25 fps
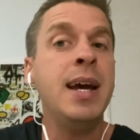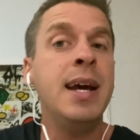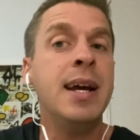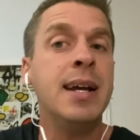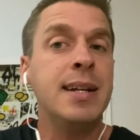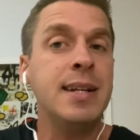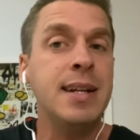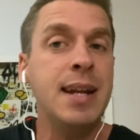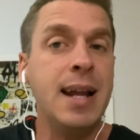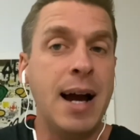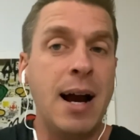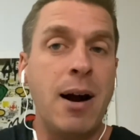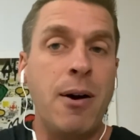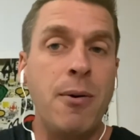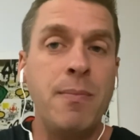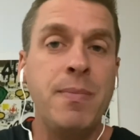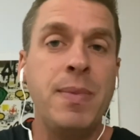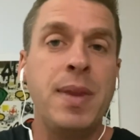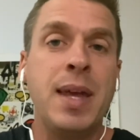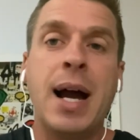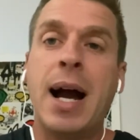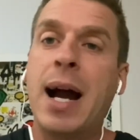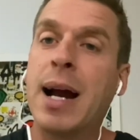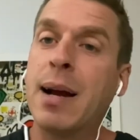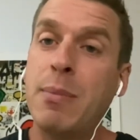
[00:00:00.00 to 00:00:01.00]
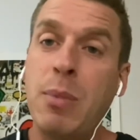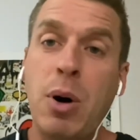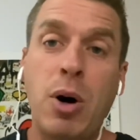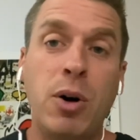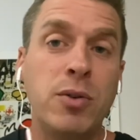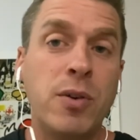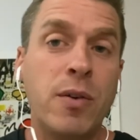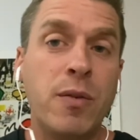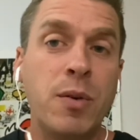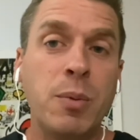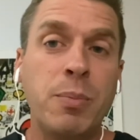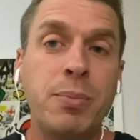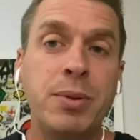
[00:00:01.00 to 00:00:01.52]
Now, I'm all
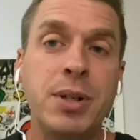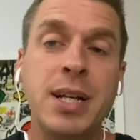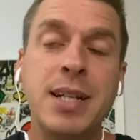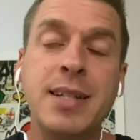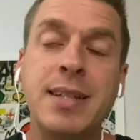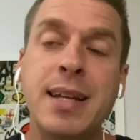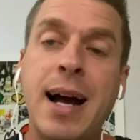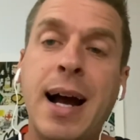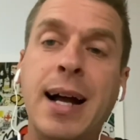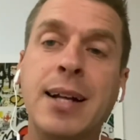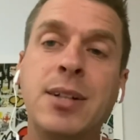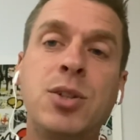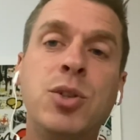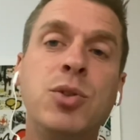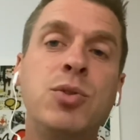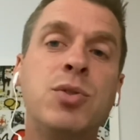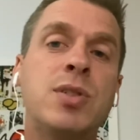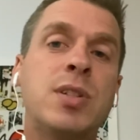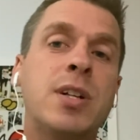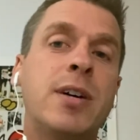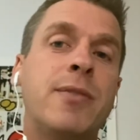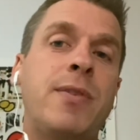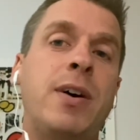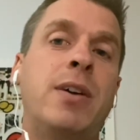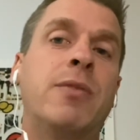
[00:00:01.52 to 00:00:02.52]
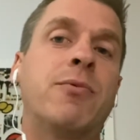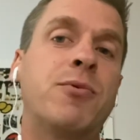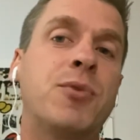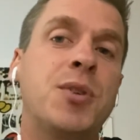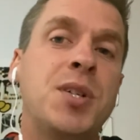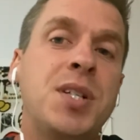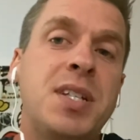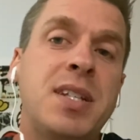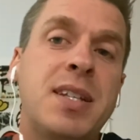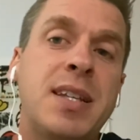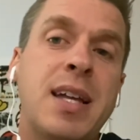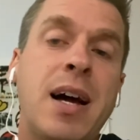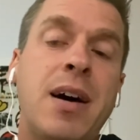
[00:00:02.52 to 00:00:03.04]
over the place. I do stuff on
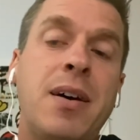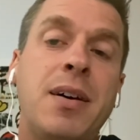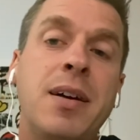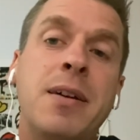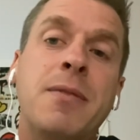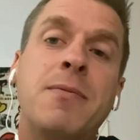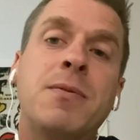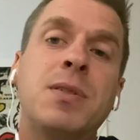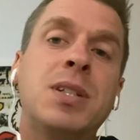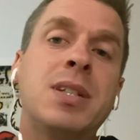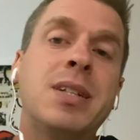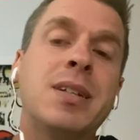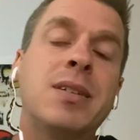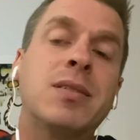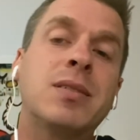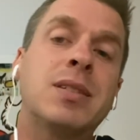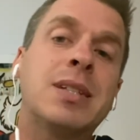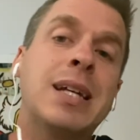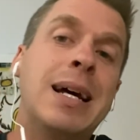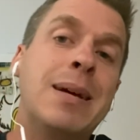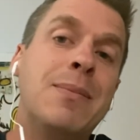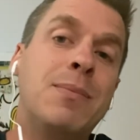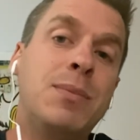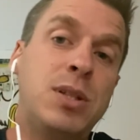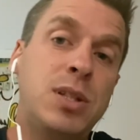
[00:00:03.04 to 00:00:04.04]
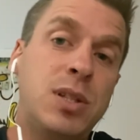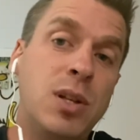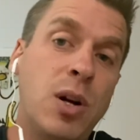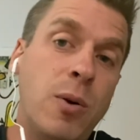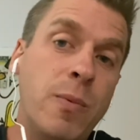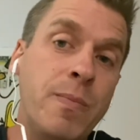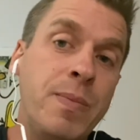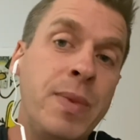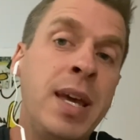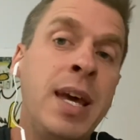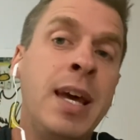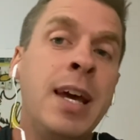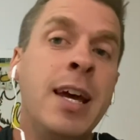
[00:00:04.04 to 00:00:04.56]
freestyle every single time. So
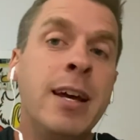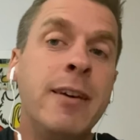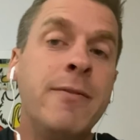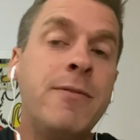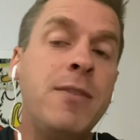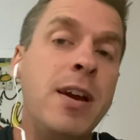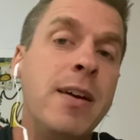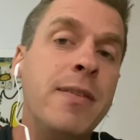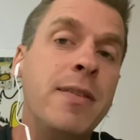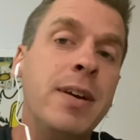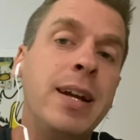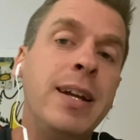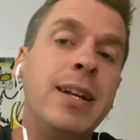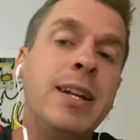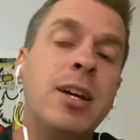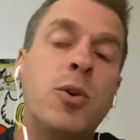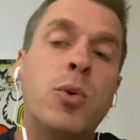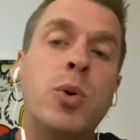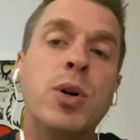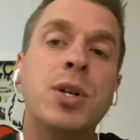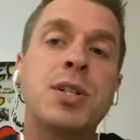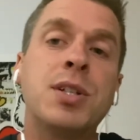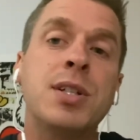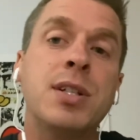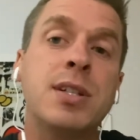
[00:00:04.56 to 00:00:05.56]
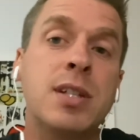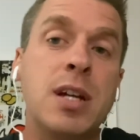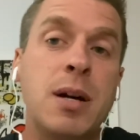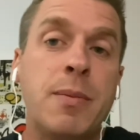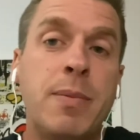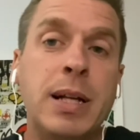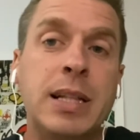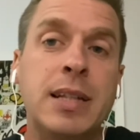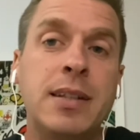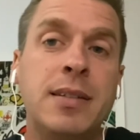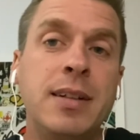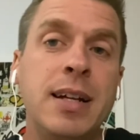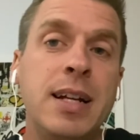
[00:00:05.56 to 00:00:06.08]
if you have any questions
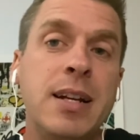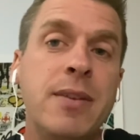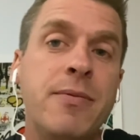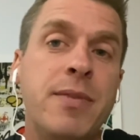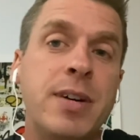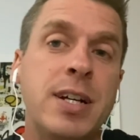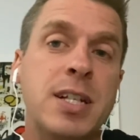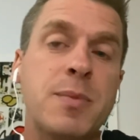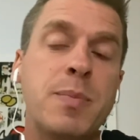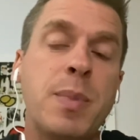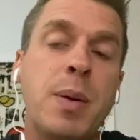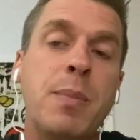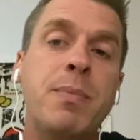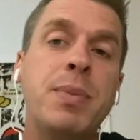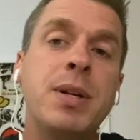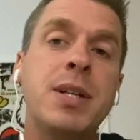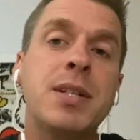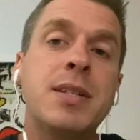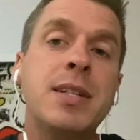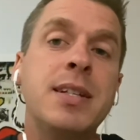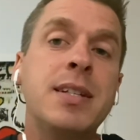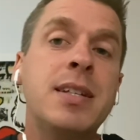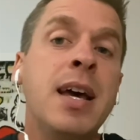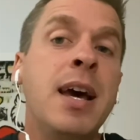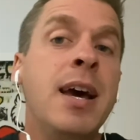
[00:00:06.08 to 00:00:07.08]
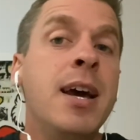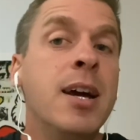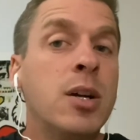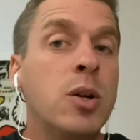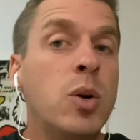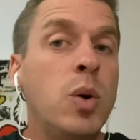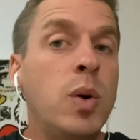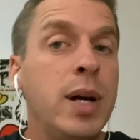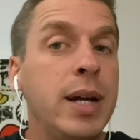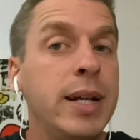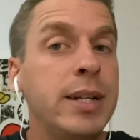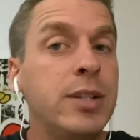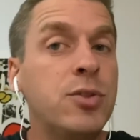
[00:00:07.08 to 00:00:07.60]
about the land investment business,
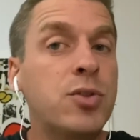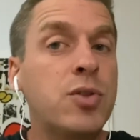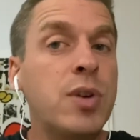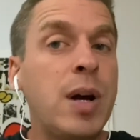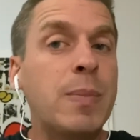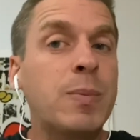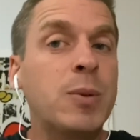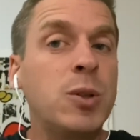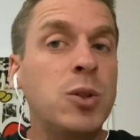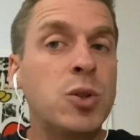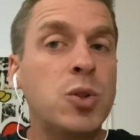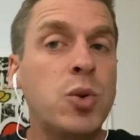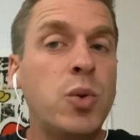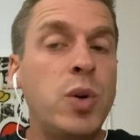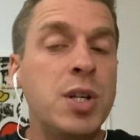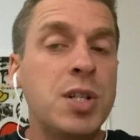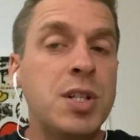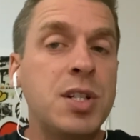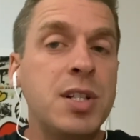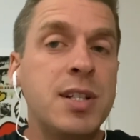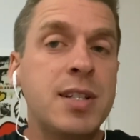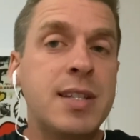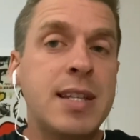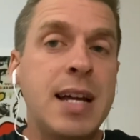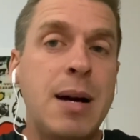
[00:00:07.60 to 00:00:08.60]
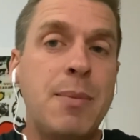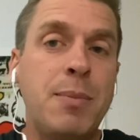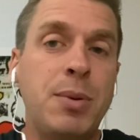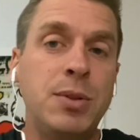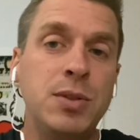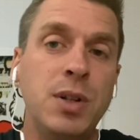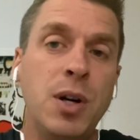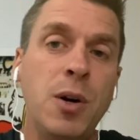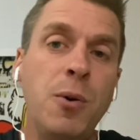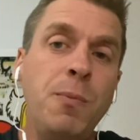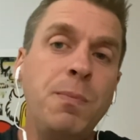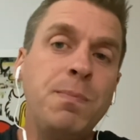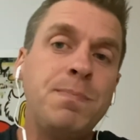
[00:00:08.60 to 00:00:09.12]
go ahead and drop those questions down
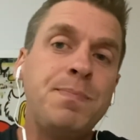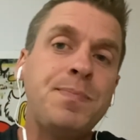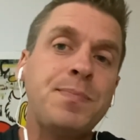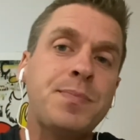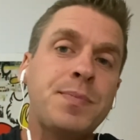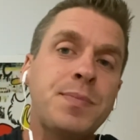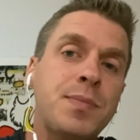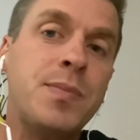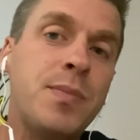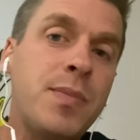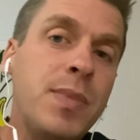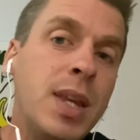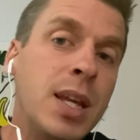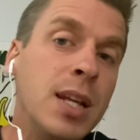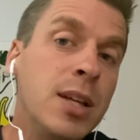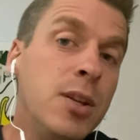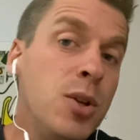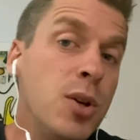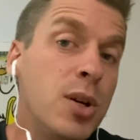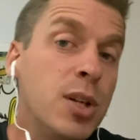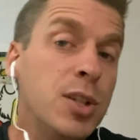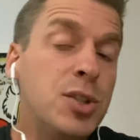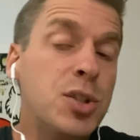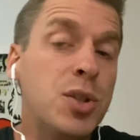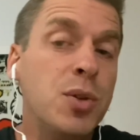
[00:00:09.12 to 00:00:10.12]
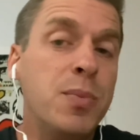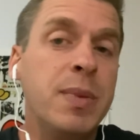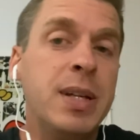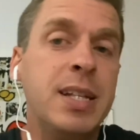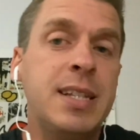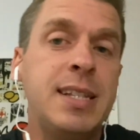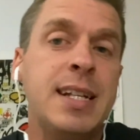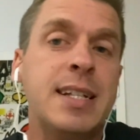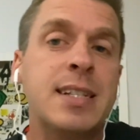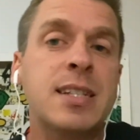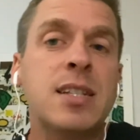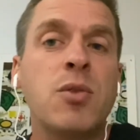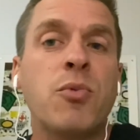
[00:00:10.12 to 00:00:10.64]
below. you could shoot me a
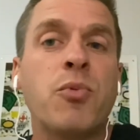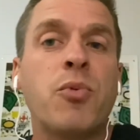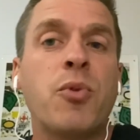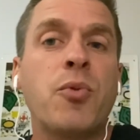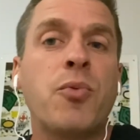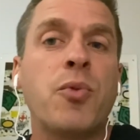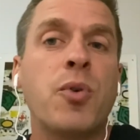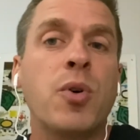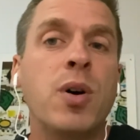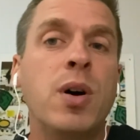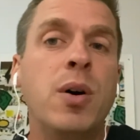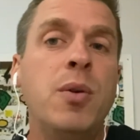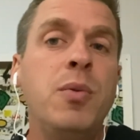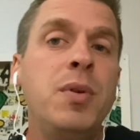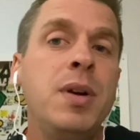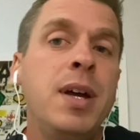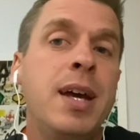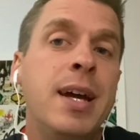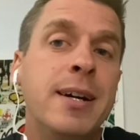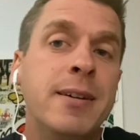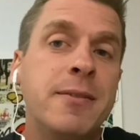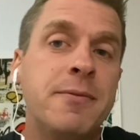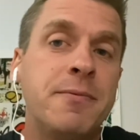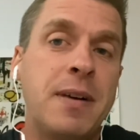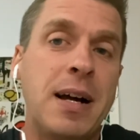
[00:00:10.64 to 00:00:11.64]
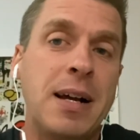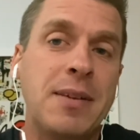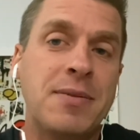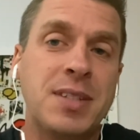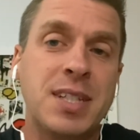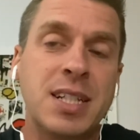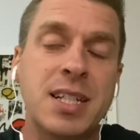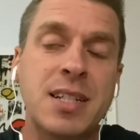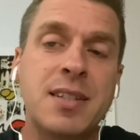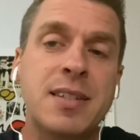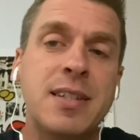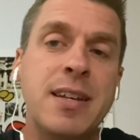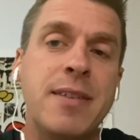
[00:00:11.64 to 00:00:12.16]
text at
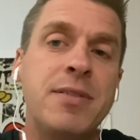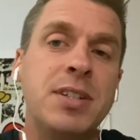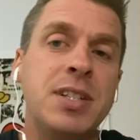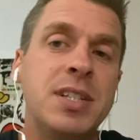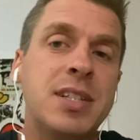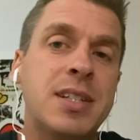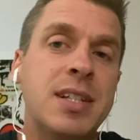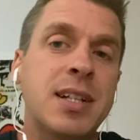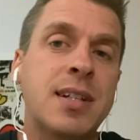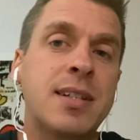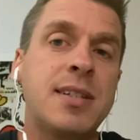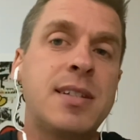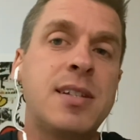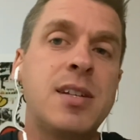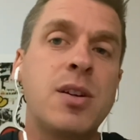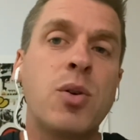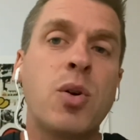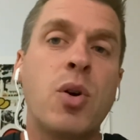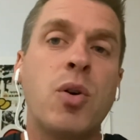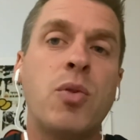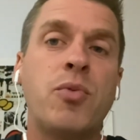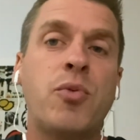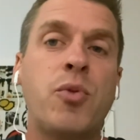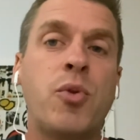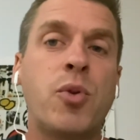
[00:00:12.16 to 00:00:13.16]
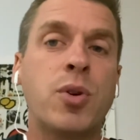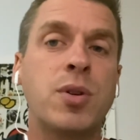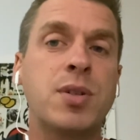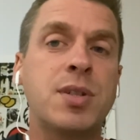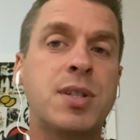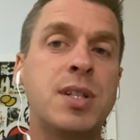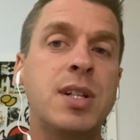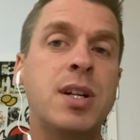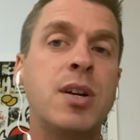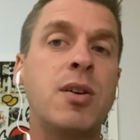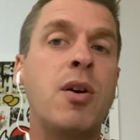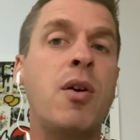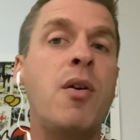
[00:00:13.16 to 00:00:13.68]

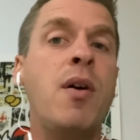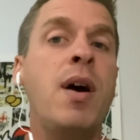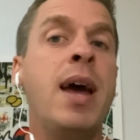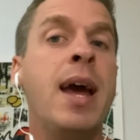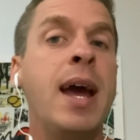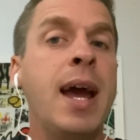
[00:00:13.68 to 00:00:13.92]
440-567-6040.